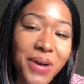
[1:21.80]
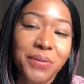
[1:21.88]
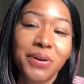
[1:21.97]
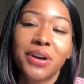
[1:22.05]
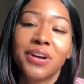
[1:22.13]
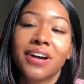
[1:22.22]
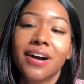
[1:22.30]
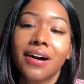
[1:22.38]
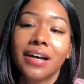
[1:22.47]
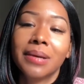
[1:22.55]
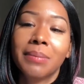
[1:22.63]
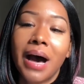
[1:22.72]
We're going to
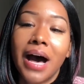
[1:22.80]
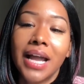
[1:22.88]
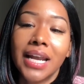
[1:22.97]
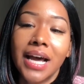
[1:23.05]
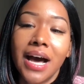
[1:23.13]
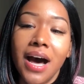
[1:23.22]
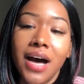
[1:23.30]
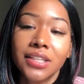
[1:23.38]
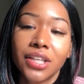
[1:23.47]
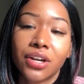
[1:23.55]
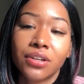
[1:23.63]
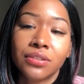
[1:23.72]
call him
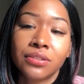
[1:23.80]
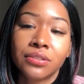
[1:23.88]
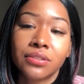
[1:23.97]
Alejandro.